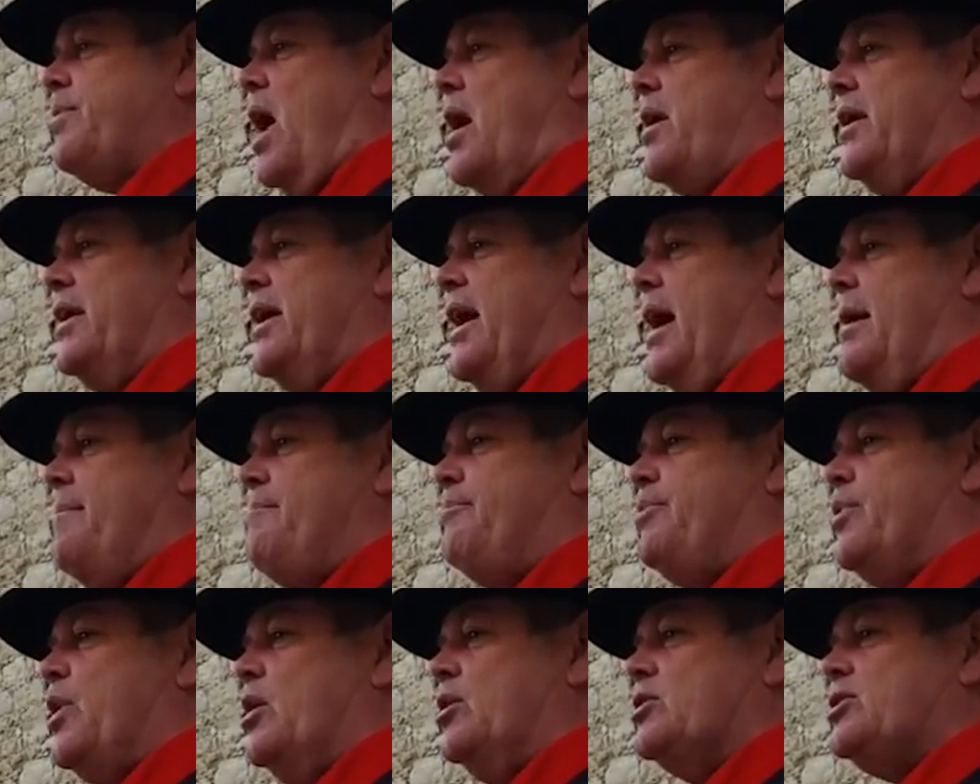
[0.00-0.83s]
bloody
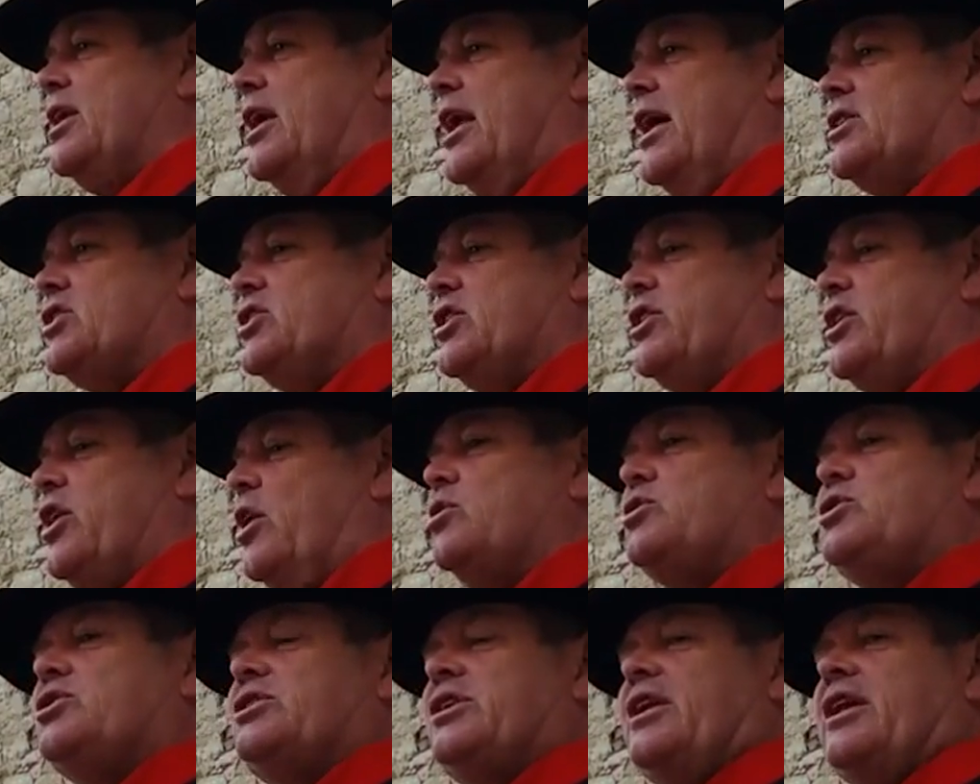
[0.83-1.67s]
and brutal
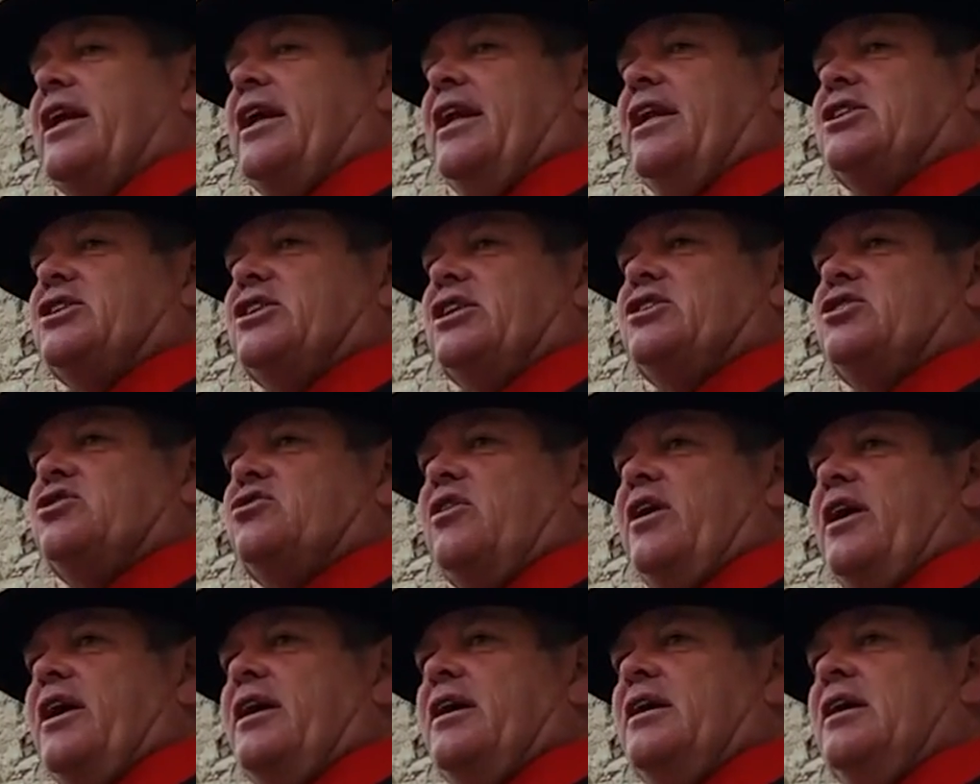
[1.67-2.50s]
executions in English
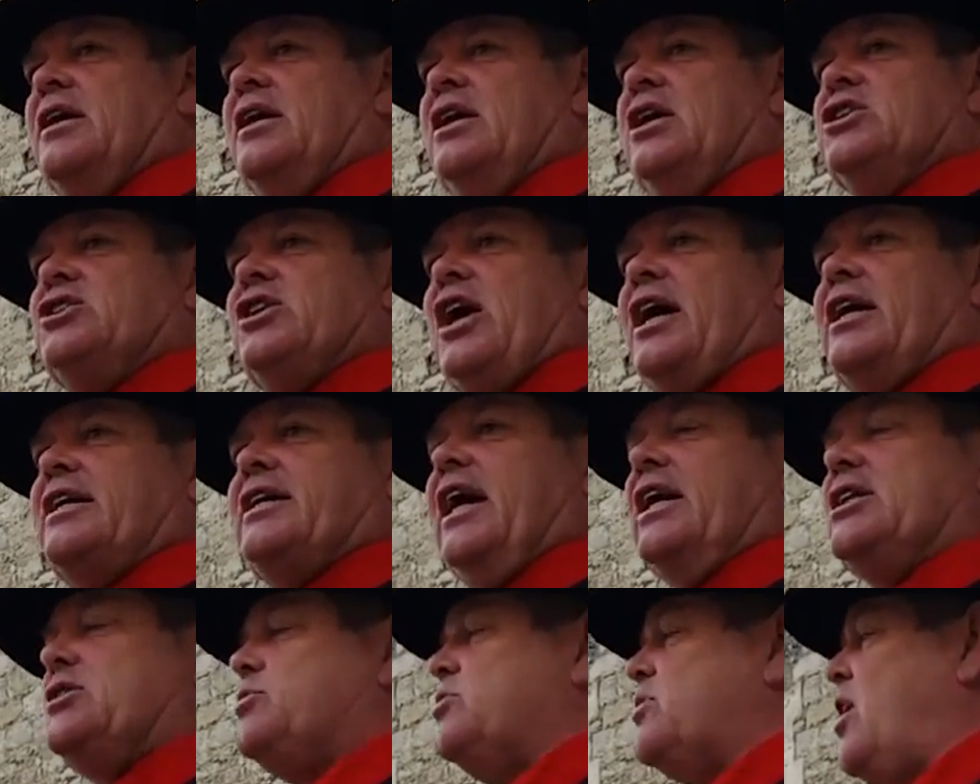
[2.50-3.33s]
history. Jack
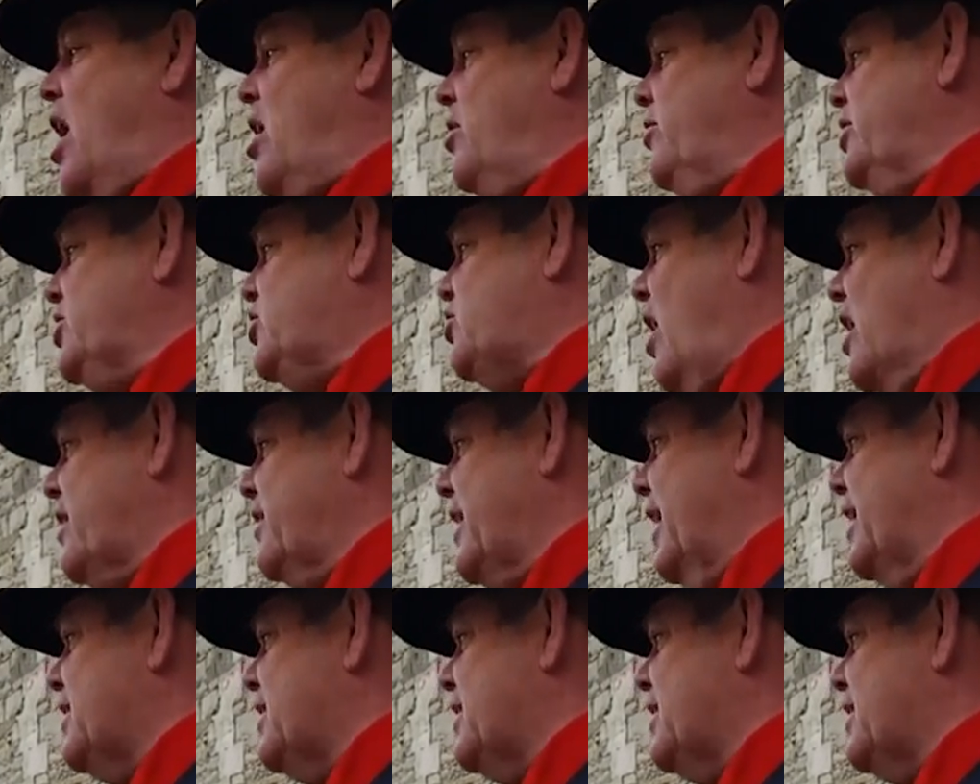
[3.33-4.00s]
Ketchum not only drunk